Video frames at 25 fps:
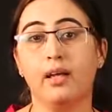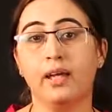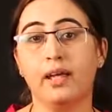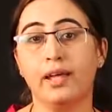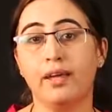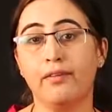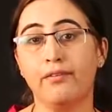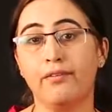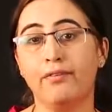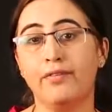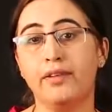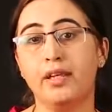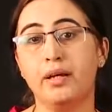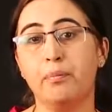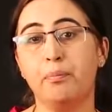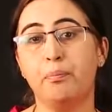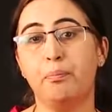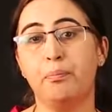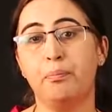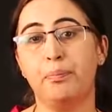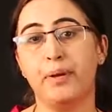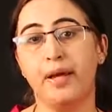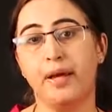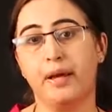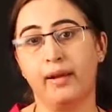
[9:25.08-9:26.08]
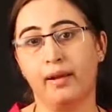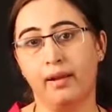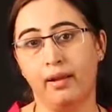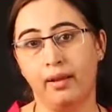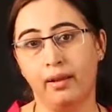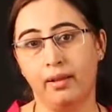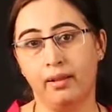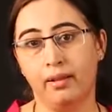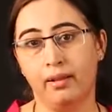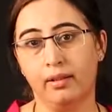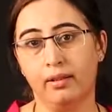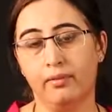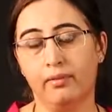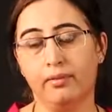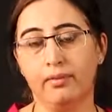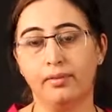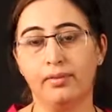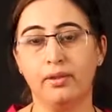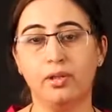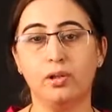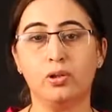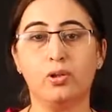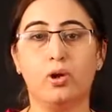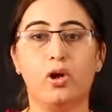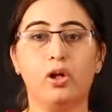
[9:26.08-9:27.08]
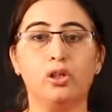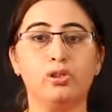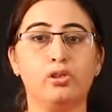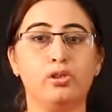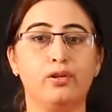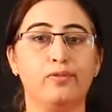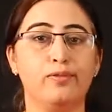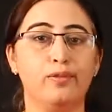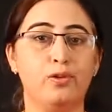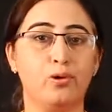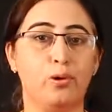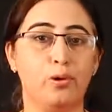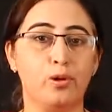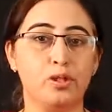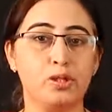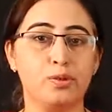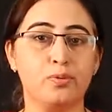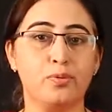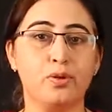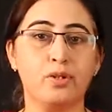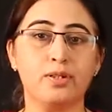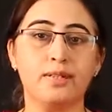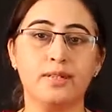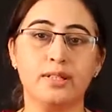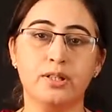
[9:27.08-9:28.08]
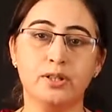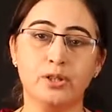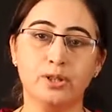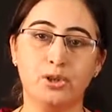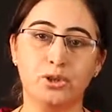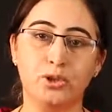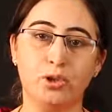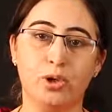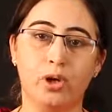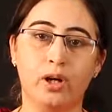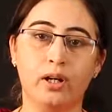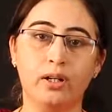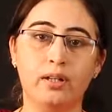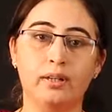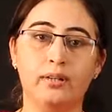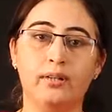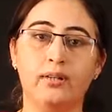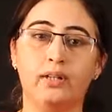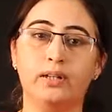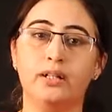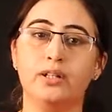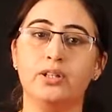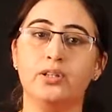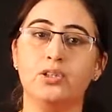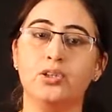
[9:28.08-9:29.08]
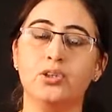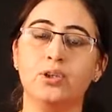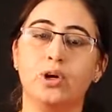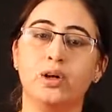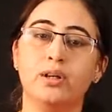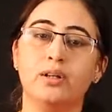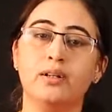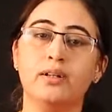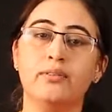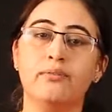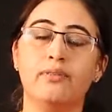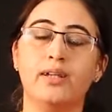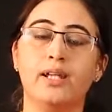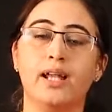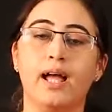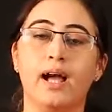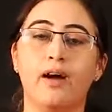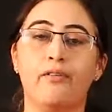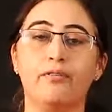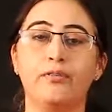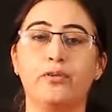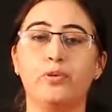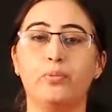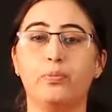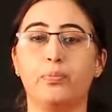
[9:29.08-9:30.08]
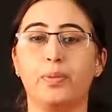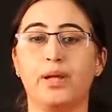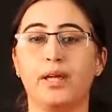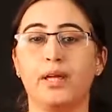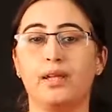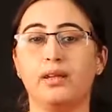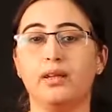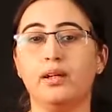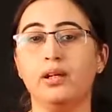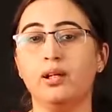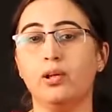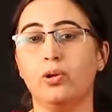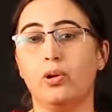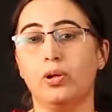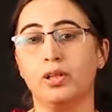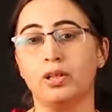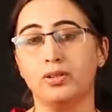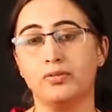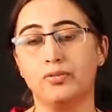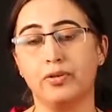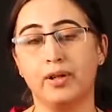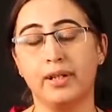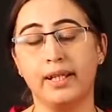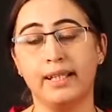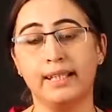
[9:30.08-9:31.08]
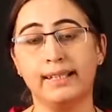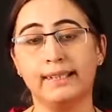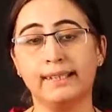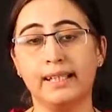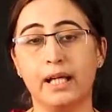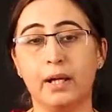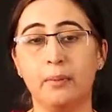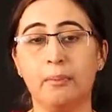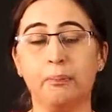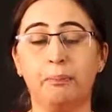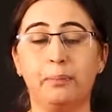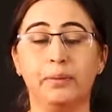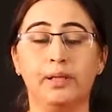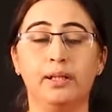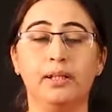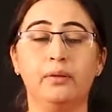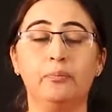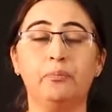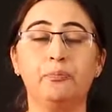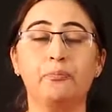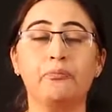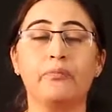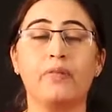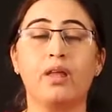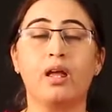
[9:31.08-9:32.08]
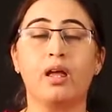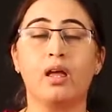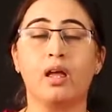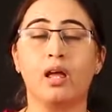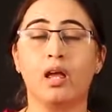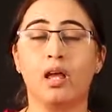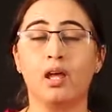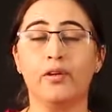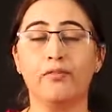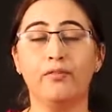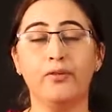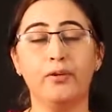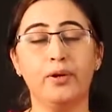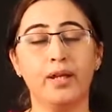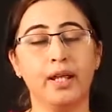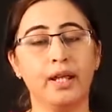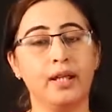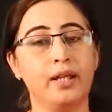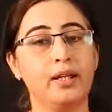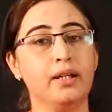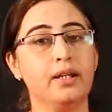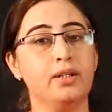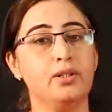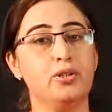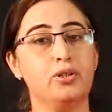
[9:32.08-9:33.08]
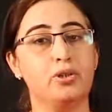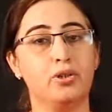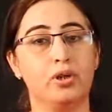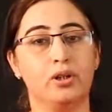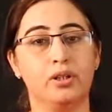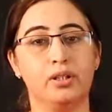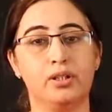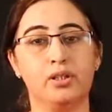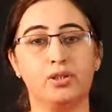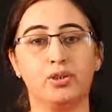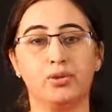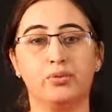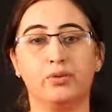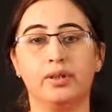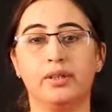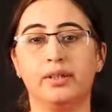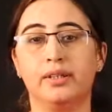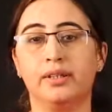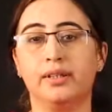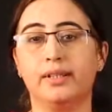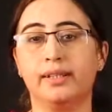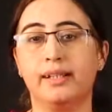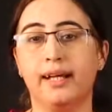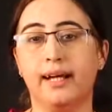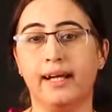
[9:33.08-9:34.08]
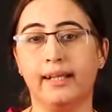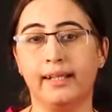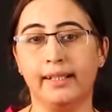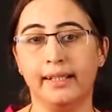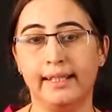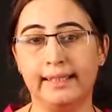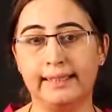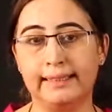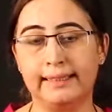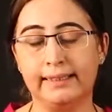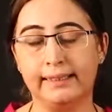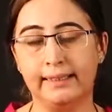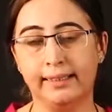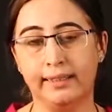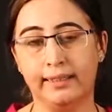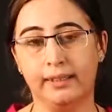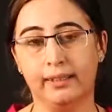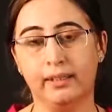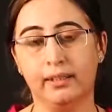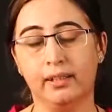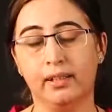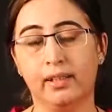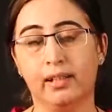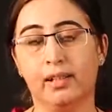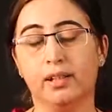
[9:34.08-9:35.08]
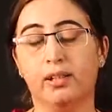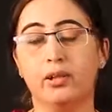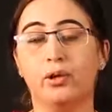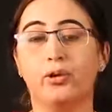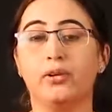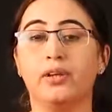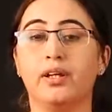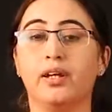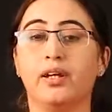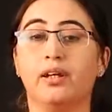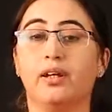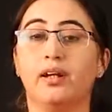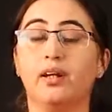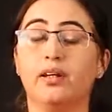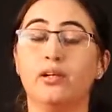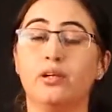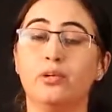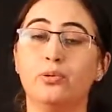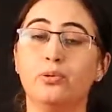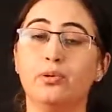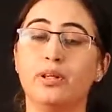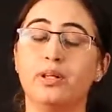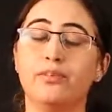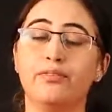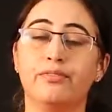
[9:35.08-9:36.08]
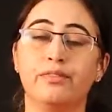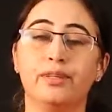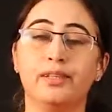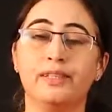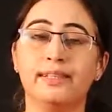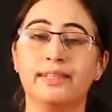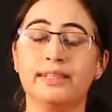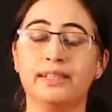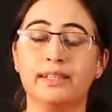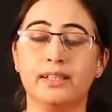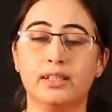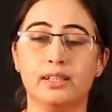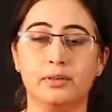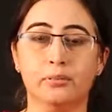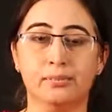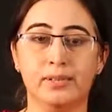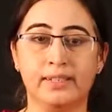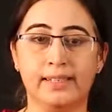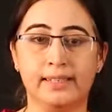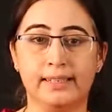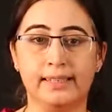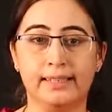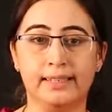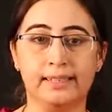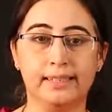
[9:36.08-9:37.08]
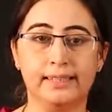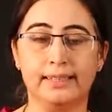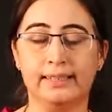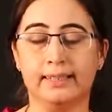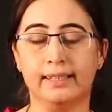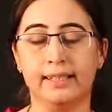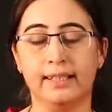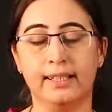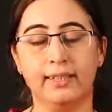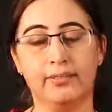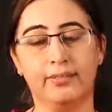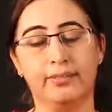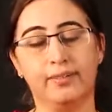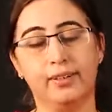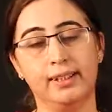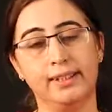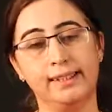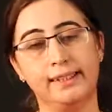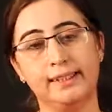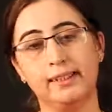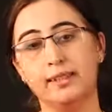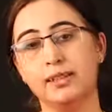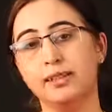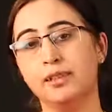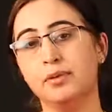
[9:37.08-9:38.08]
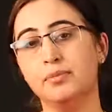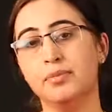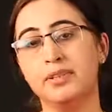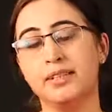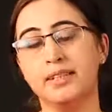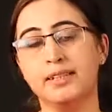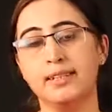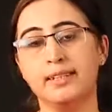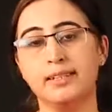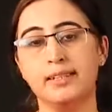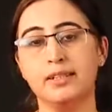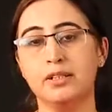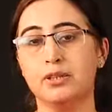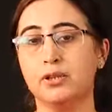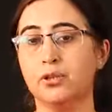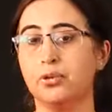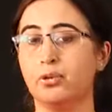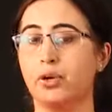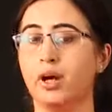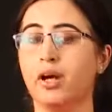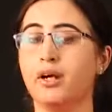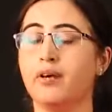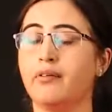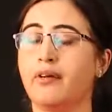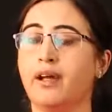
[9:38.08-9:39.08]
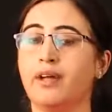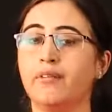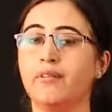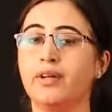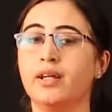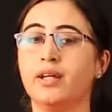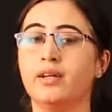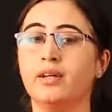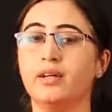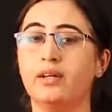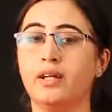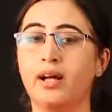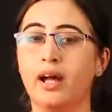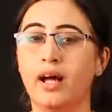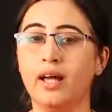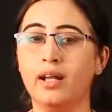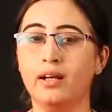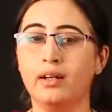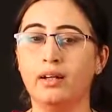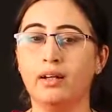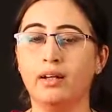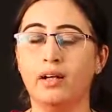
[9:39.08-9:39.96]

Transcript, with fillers: if the peril, the cause of loss was insured, the insurer will have to pay the loss. For example, if you take an insurance toward the car accident, now there are two different circumstances. In first circumstances, you are driving a car